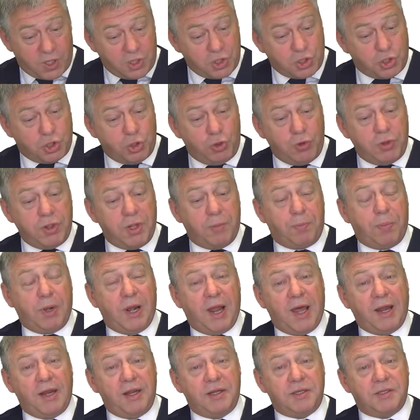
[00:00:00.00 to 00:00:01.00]
During the
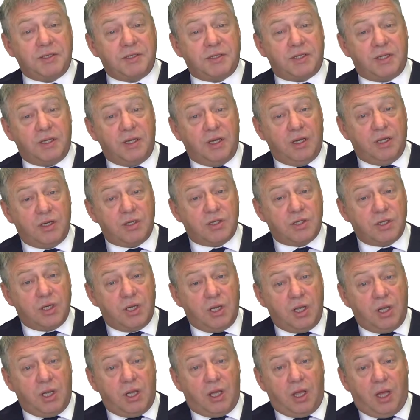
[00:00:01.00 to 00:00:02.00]
planning stage,
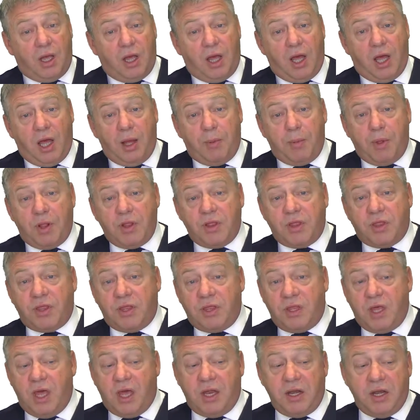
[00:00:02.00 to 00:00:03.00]

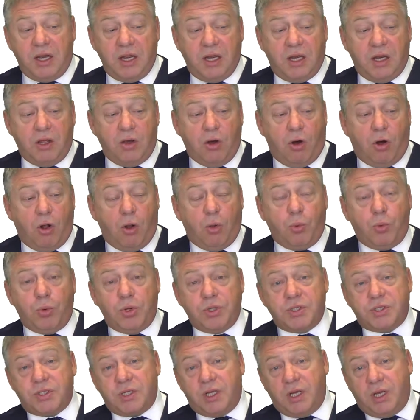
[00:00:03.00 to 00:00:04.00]
there nearly
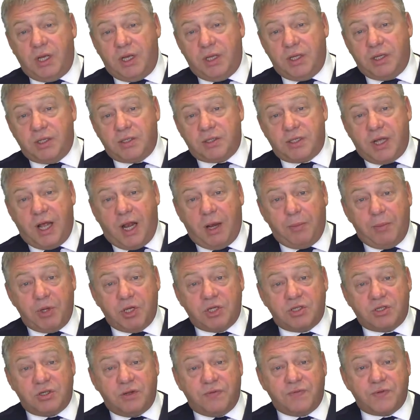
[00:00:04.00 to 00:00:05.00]
always is
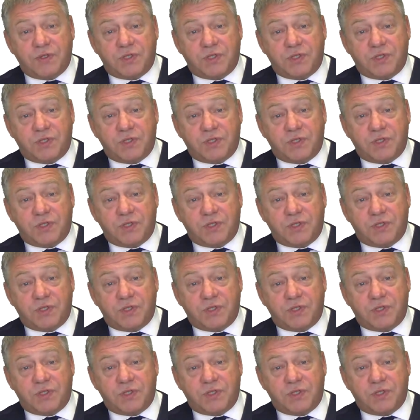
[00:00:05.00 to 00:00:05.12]
elements of